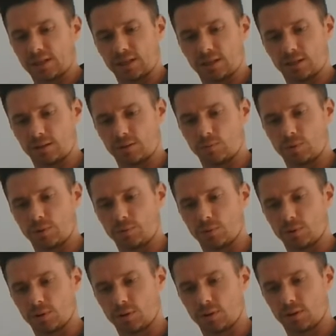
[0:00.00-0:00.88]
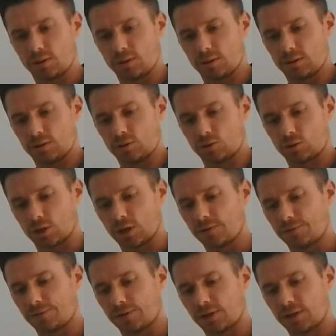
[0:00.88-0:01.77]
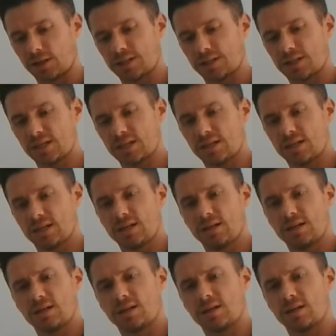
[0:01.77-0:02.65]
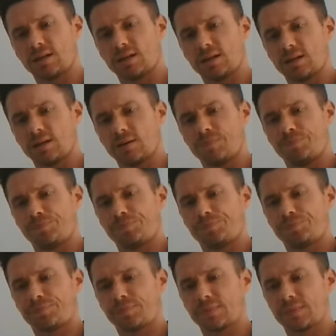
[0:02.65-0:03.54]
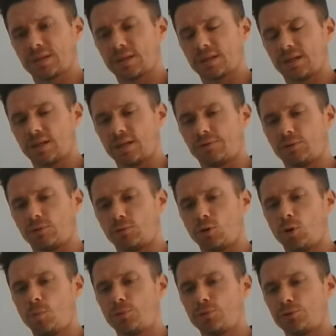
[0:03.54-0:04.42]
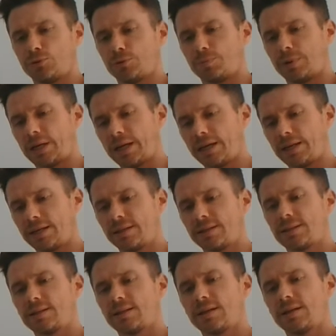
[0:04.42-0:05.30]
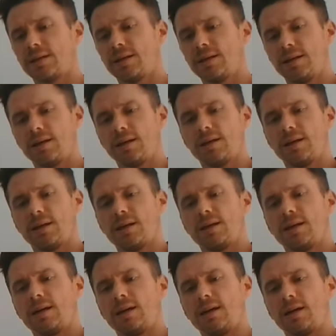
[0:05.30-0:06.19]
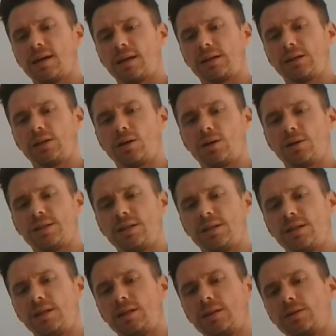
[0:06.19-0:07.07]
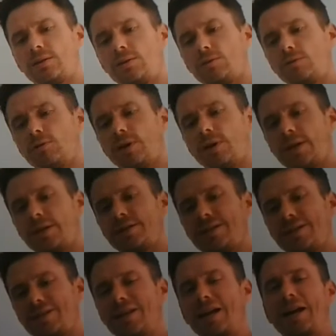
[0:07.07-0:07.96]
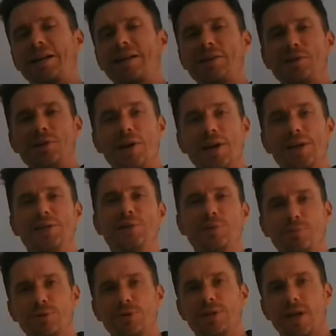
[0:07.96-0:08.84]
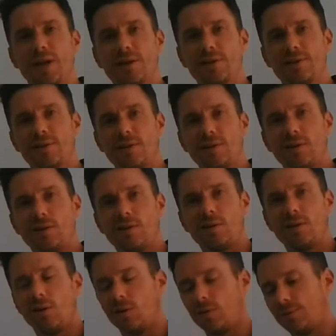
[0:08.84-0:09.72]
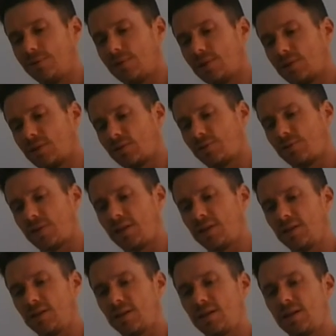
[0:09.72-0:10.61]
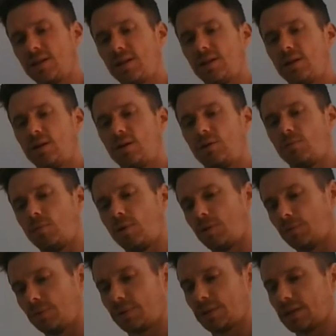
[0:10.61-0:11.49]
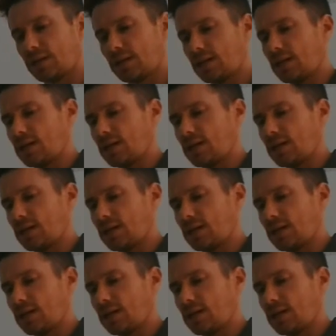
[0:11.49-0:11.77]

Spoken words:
And we were trying to find if the rope was replaced and Gertie could graze exactly 90% of this field, what would